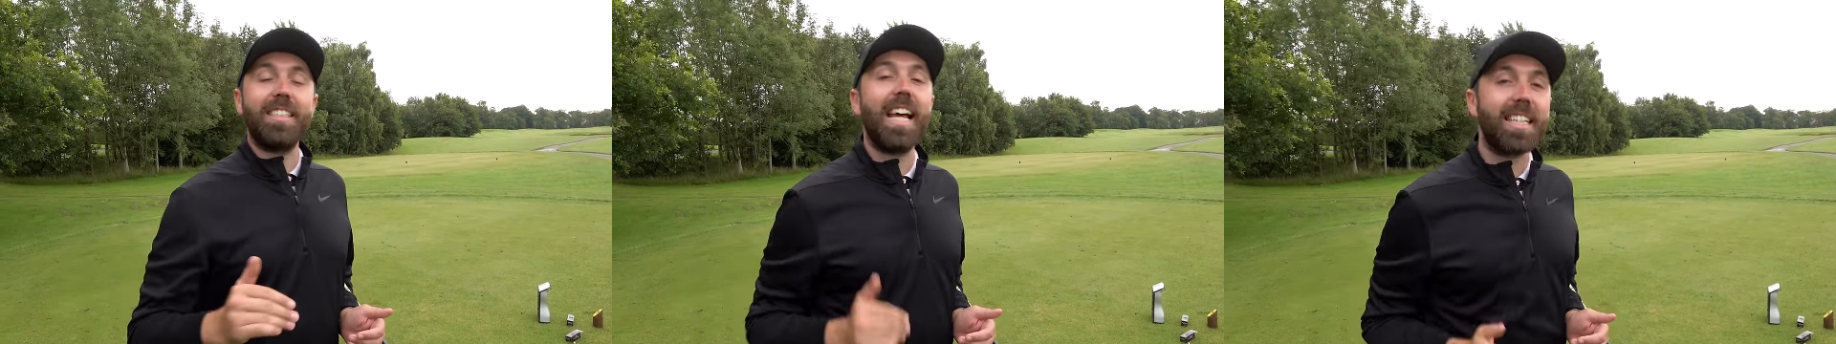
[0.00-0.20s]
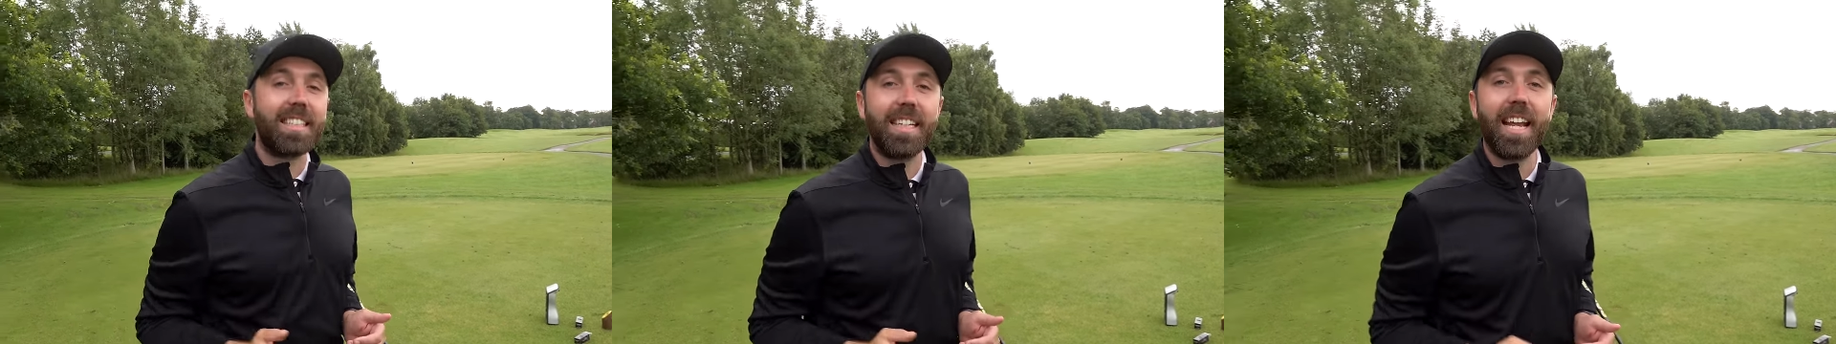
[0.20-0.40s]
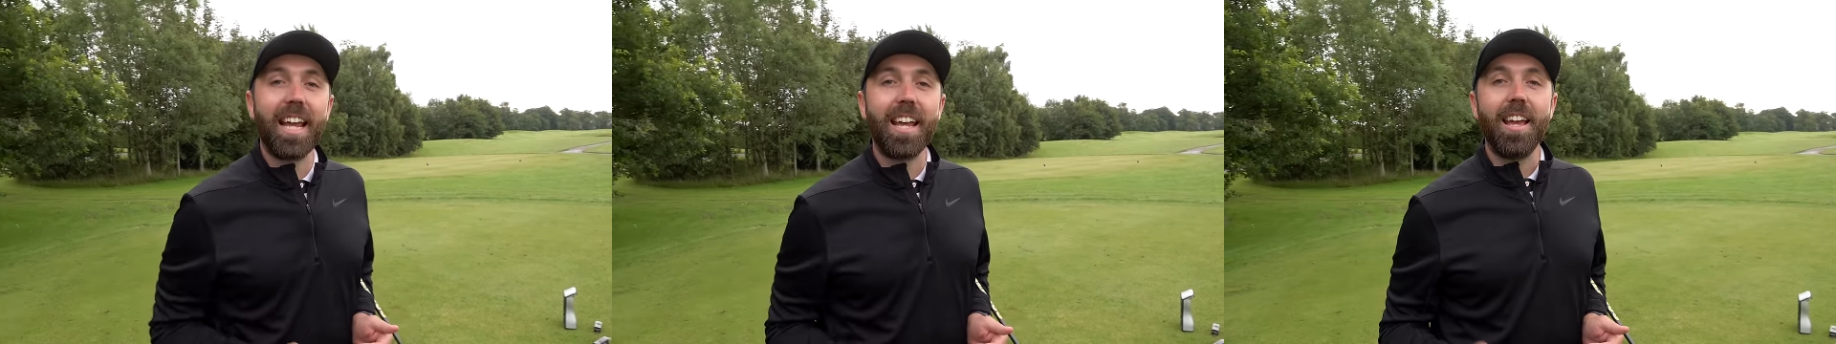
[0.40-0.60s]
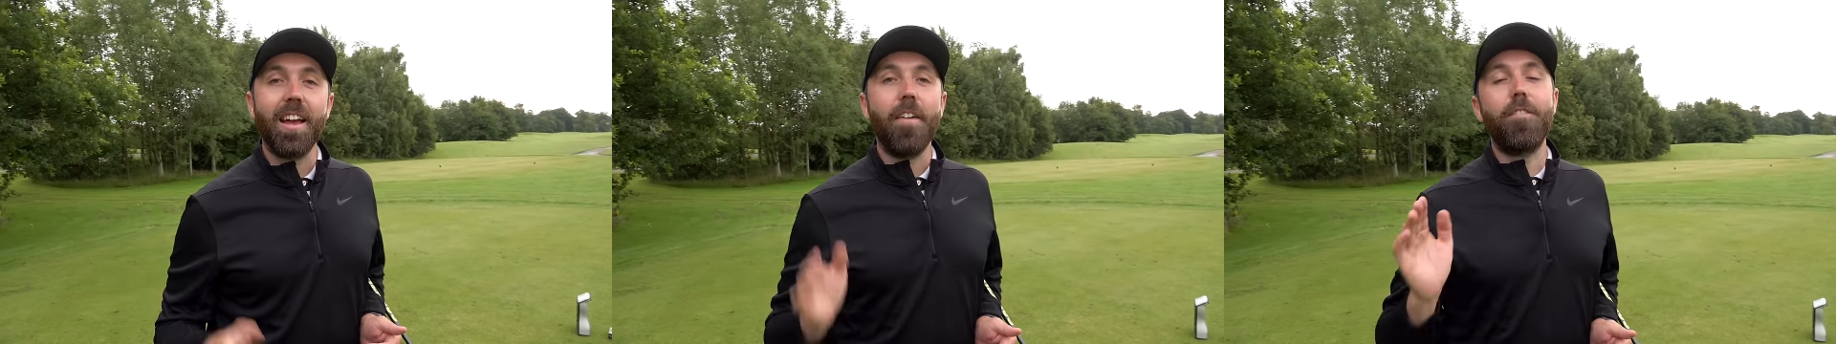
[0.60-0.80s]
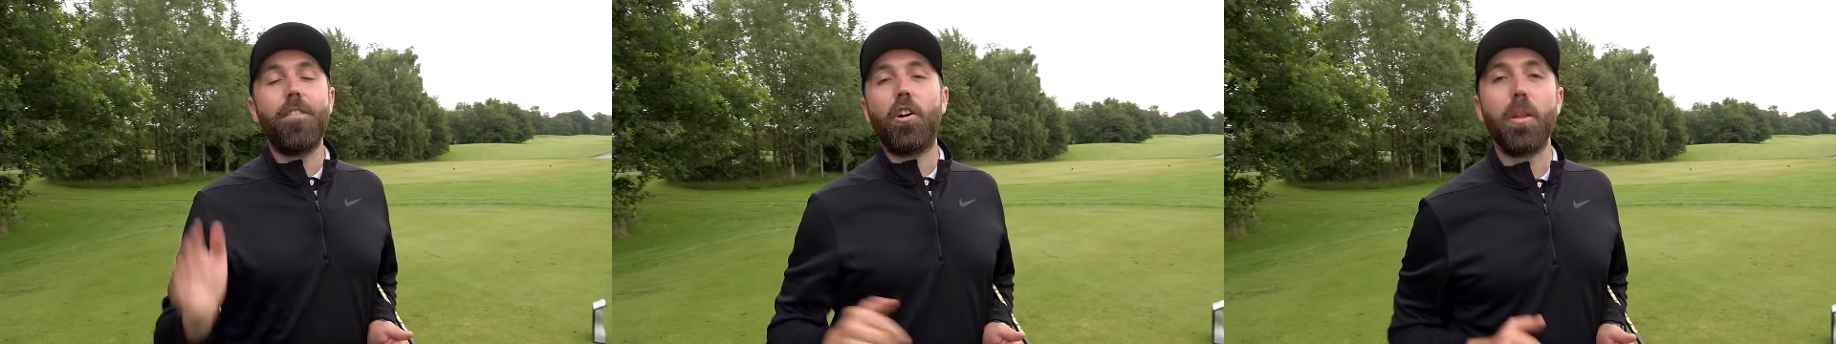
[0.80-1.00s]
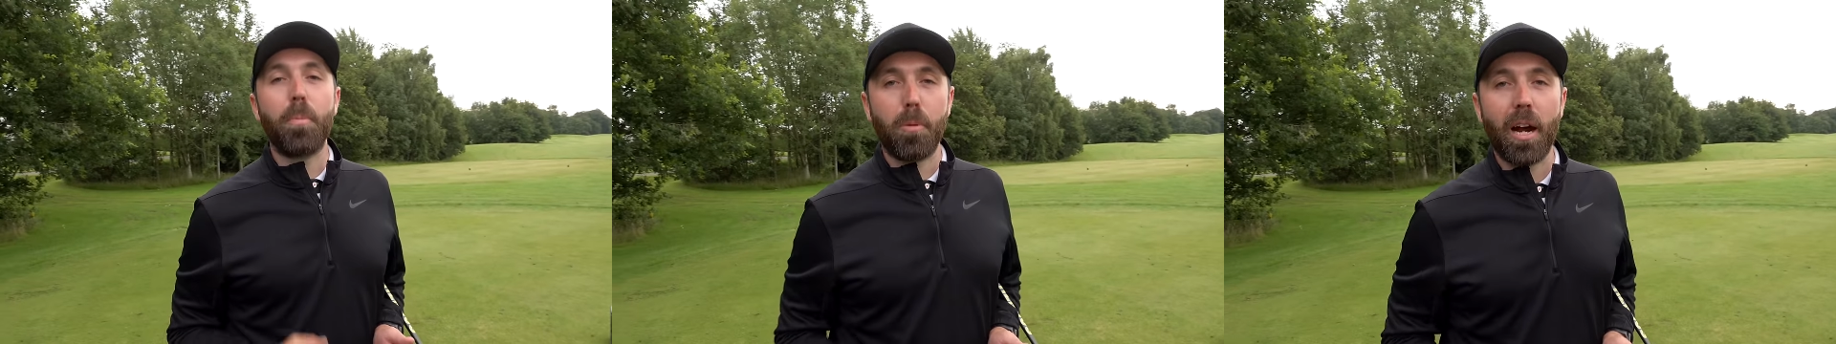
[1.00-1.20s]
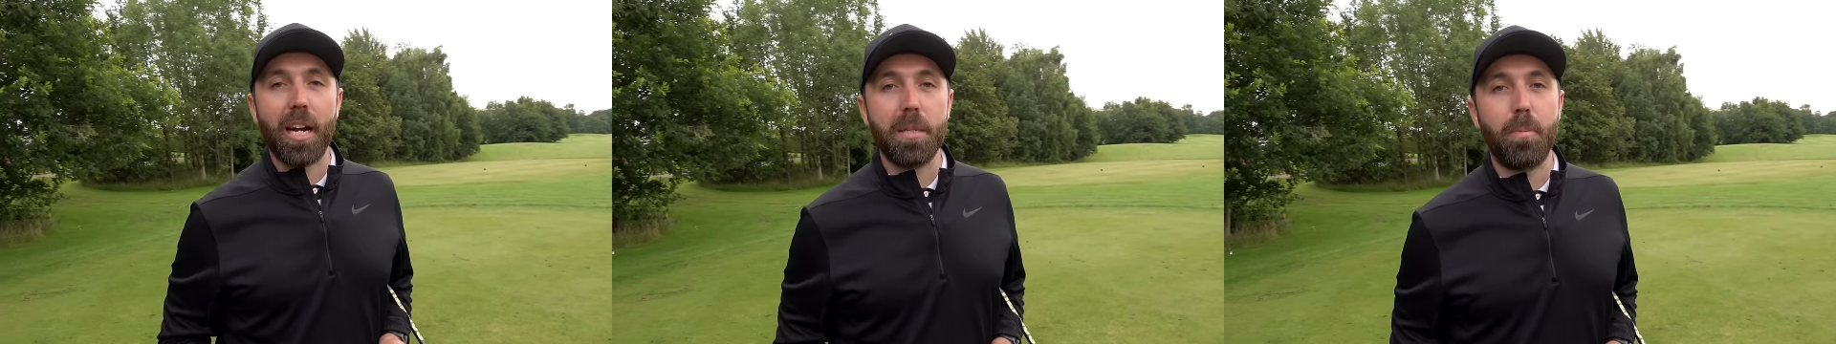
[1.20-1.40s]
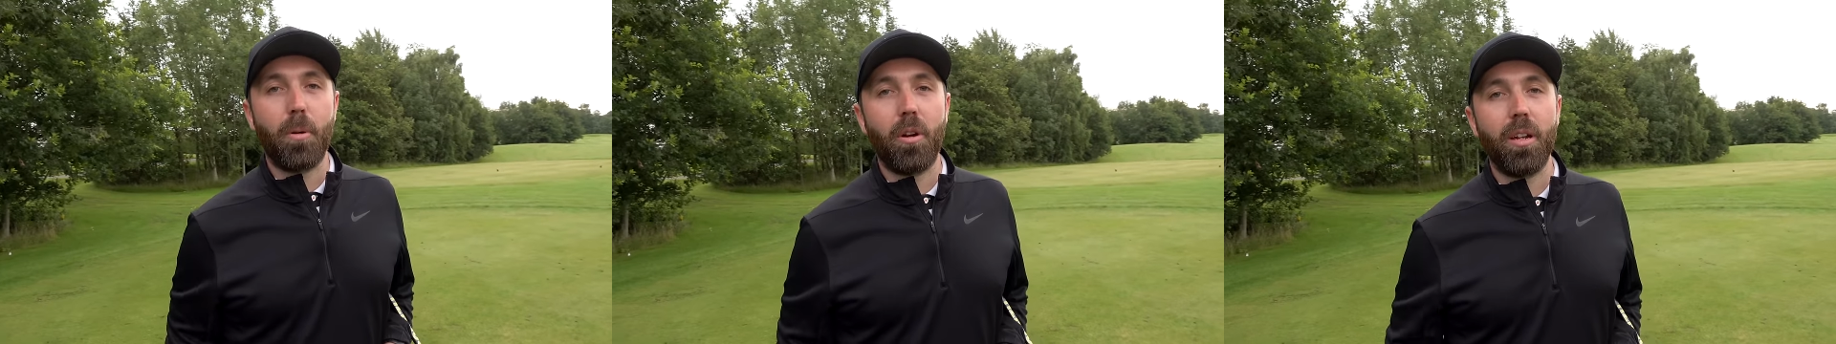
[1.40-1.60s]
testing it for the
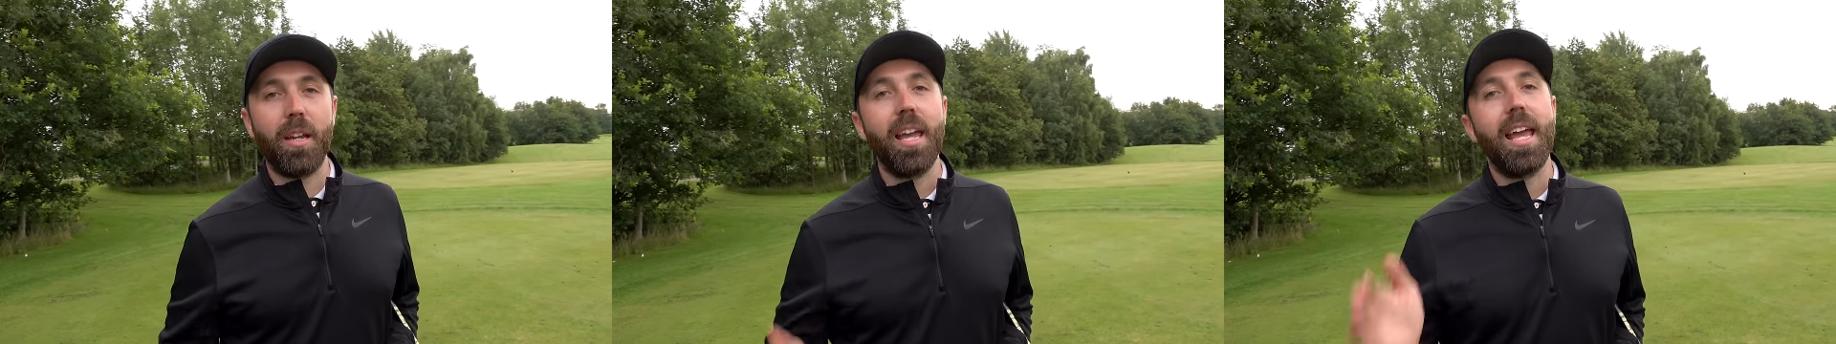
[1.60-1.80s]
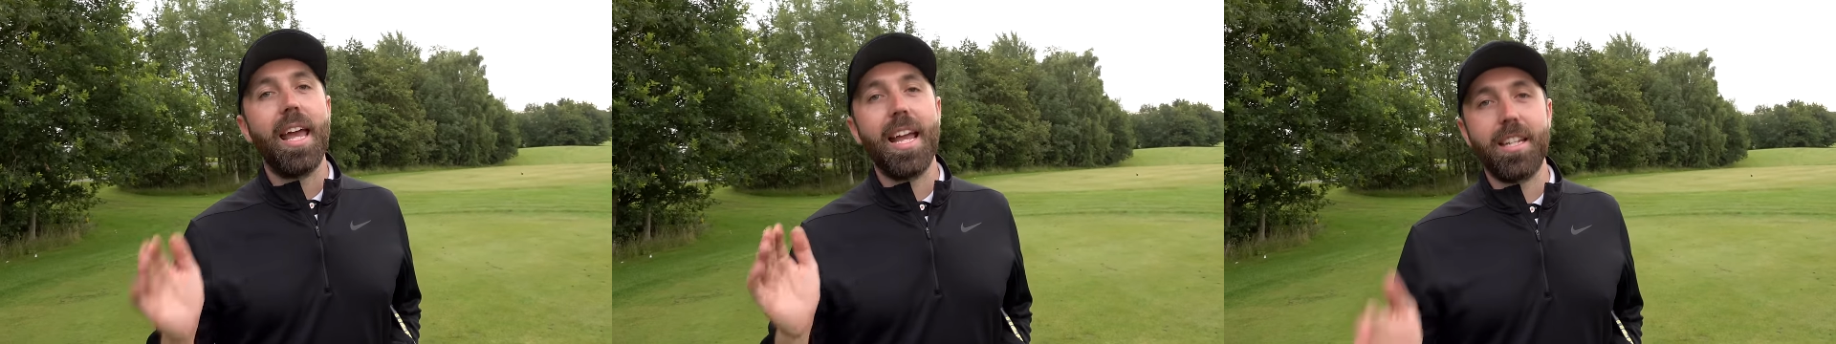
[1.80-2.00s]
price point,